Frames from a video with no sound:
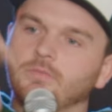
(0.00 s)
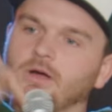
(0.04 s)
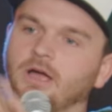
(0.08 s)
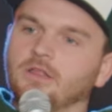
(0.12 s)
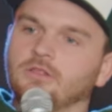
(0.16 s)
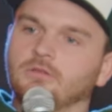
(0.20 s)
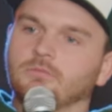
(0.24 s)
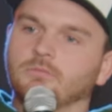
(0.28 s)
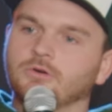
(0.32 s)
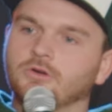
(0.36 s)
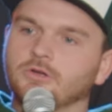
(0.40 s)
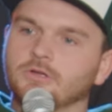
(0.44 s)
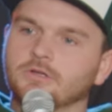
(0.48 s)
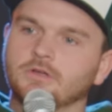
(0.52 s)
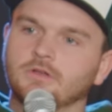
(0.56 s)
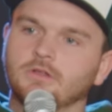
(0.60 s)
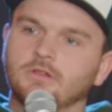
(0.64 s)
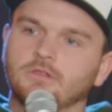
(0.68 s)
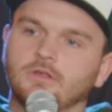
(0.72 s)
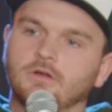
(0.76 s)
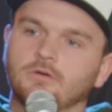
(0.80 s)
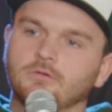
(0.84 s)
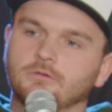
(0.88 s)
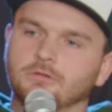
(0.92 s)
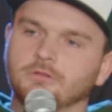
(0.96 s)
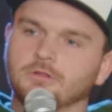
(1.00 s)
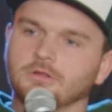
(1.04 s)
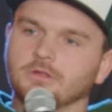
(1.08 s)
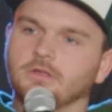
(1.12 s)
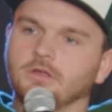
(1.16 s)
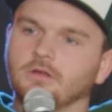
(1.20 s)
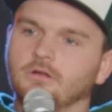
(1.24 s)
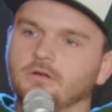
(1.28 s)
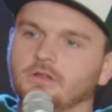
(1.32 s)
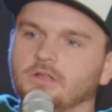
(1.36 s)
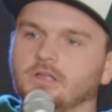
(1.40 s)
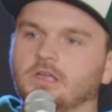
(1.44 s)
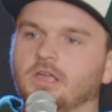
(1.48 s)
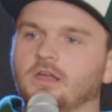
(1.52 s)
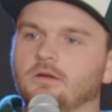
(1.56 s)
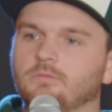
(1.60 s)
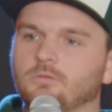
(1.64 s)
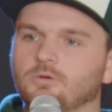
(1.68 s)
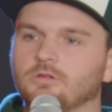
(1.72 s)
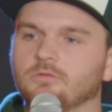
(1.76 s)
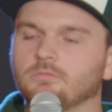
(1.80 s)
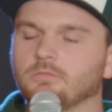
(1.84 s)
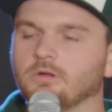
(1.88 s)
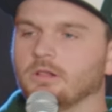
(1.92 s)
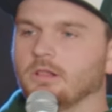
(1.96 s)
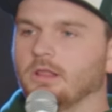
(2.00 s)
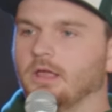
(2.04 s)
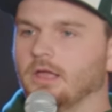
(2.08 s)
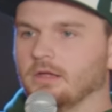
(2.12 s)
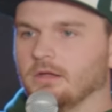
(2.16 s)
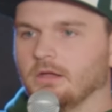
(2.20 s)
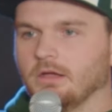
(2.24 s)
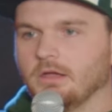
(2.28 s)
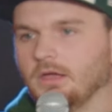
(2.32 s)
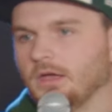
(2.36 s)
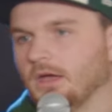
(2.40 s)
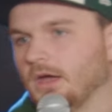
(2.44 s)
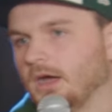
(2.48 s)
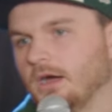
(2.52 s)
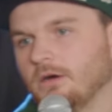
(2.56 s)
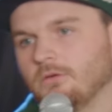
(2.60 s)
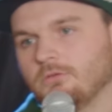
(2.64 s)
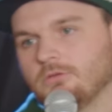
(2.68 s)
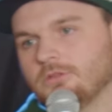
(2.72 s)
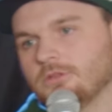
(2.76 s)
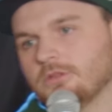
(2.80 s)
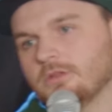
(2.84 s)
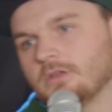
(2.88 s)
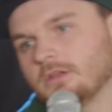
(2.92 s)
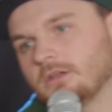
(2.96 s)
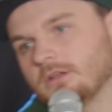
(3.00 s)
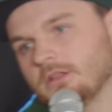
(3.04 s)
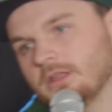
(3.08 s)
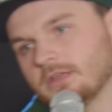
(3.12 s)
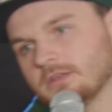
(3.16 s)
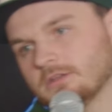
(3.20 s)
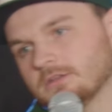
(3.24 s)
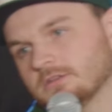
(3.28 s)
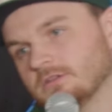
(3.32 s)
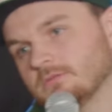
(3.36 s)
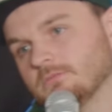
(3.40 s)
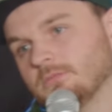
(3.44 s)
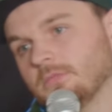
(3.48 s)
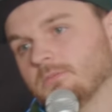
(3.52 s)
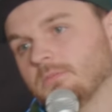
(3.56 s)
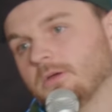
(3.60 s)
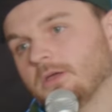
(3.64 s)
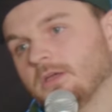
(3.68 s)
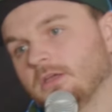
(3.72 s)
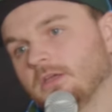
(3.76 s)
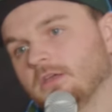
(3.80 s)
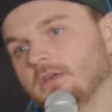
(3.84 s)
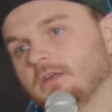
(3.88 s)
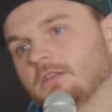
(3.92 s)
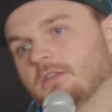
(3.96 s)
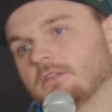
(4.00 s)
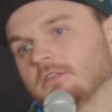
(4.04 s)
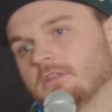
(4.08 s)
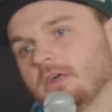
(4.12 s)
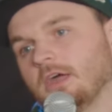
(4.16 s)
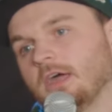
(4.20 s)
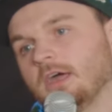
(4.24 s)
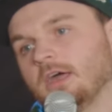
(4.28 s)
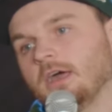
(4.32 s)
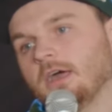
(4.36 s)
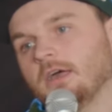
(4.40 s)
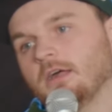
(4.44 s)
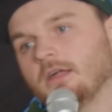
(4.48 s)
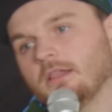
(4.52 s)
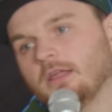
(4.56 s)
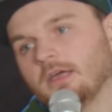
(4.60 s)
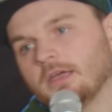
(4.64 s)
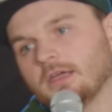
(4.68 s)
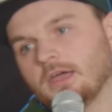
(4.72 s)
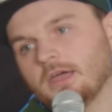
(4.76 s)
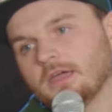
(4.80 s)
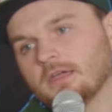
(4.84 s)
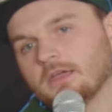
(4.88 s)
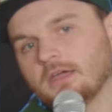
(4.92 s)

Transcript: behind the bushes. There were security cameras, but like, I wasn't gonna like shit my pants. I, I like, I